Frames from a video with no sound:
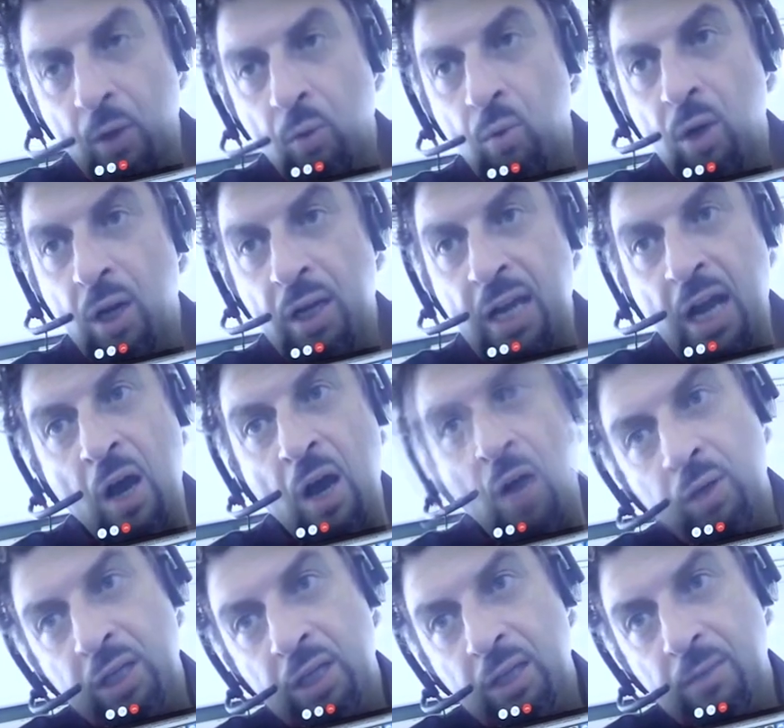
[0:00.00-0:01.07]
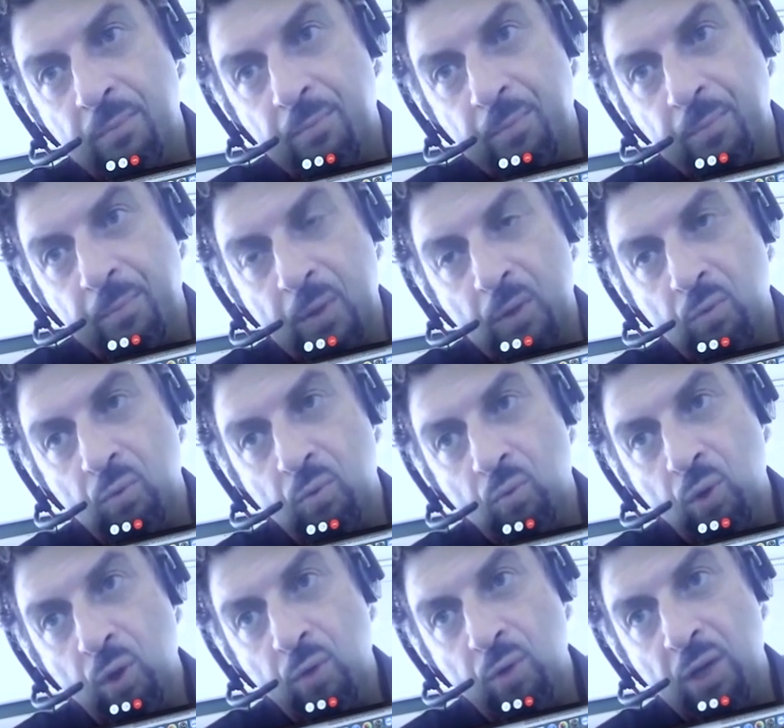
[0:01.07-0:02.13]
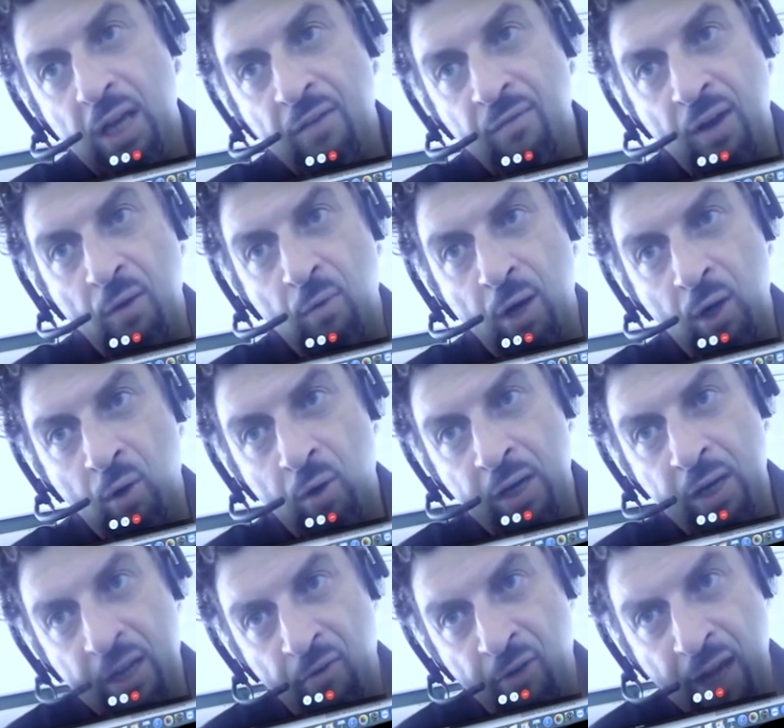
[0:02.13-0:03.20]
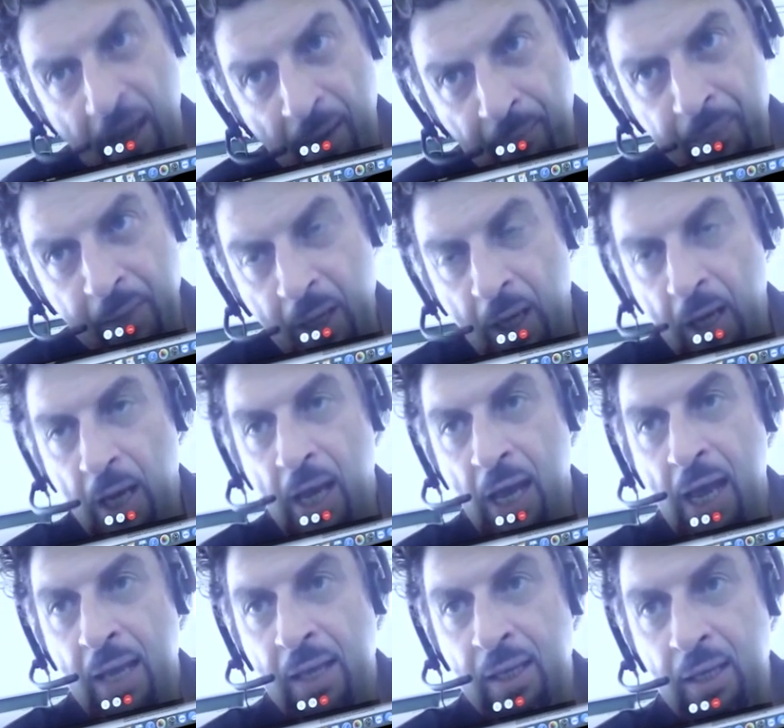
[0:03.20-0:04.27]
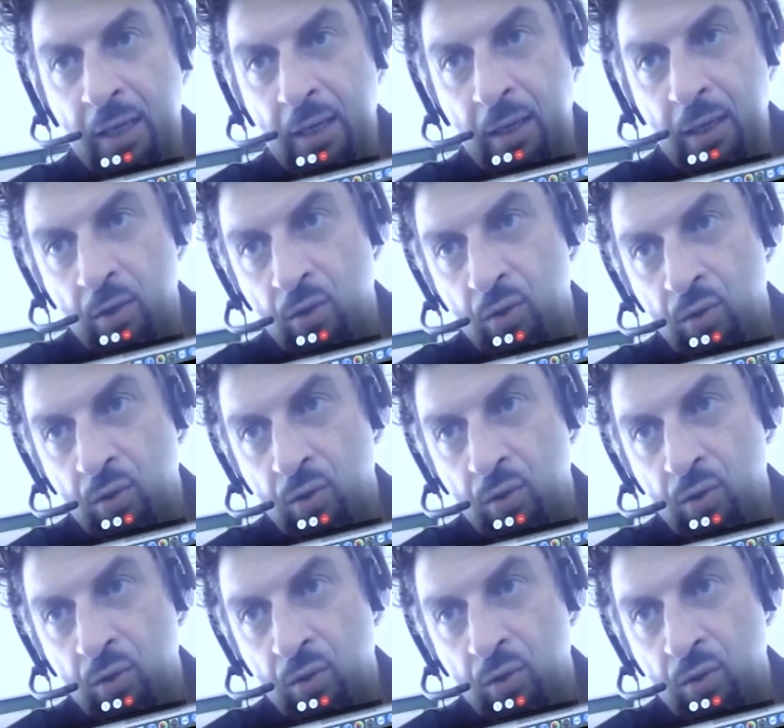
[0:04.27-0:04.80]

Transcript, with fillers: where now we we will have our own area, and uh,